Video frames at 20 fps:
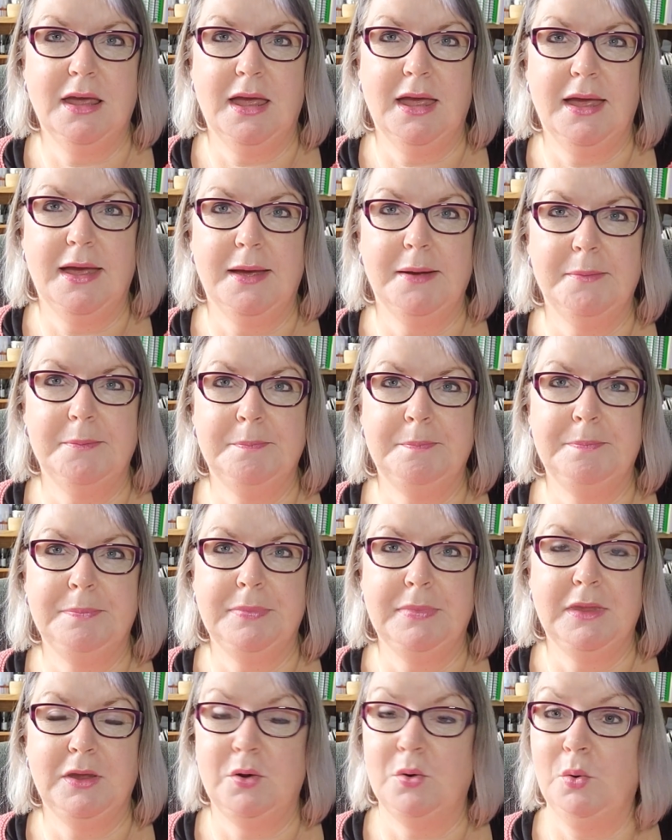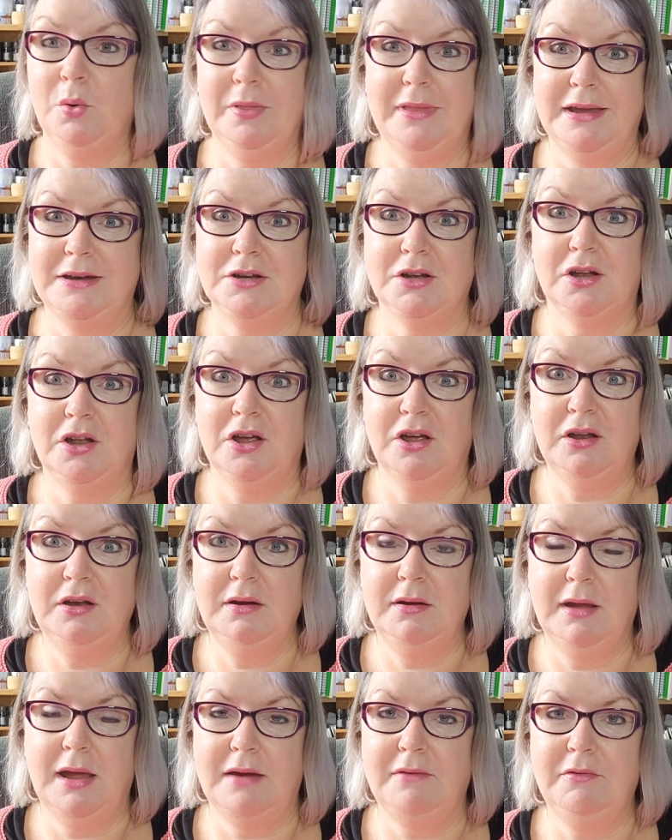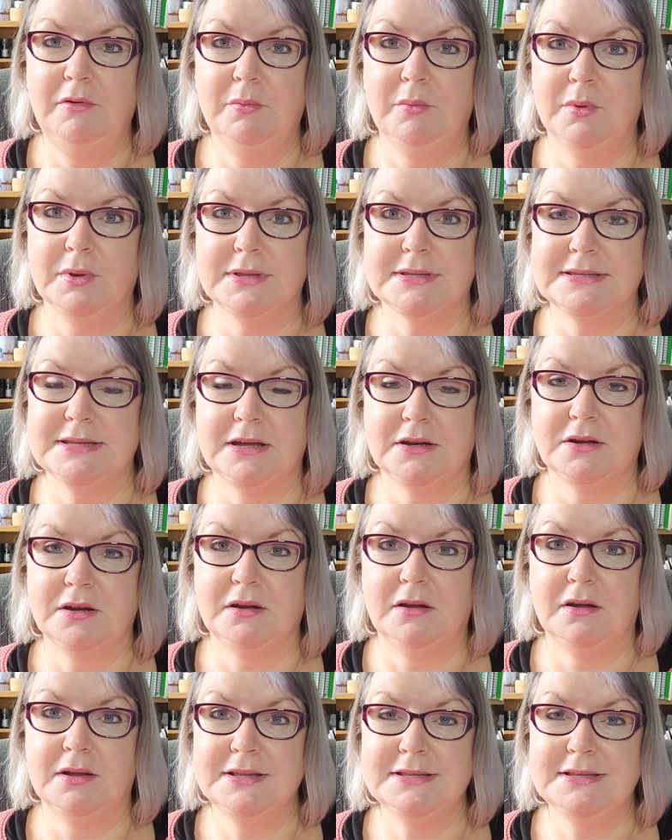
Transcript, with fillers: Um, you're all there to learn. Everyone's there to learn.